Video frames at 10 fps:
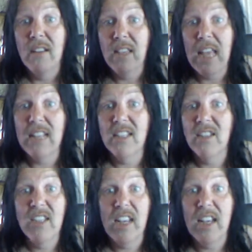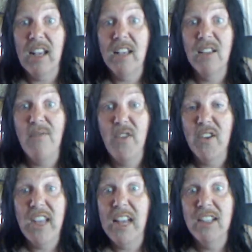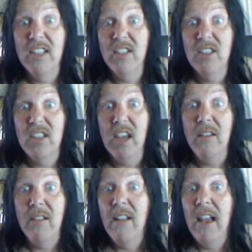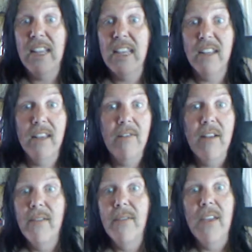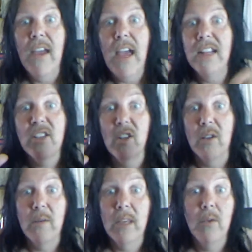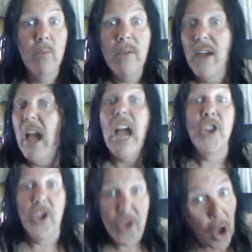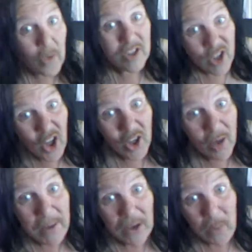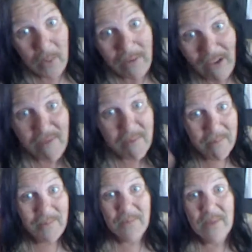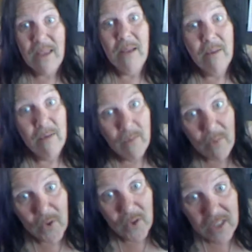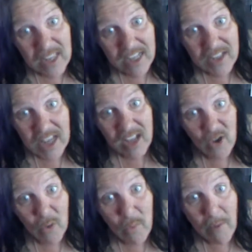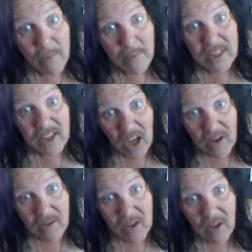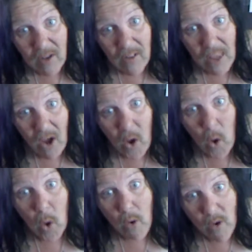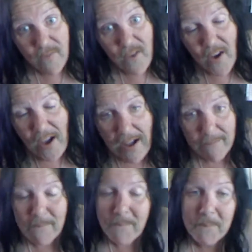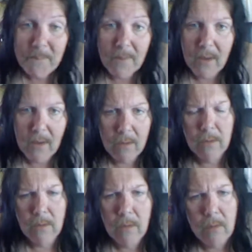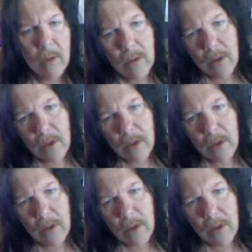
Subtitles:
cousins, second cousins, third cousins, you know, get together. And it's going to be good weather. And you know it's not going to be good weather. Before the day's out, you'll probably be soaked or on fire. Well,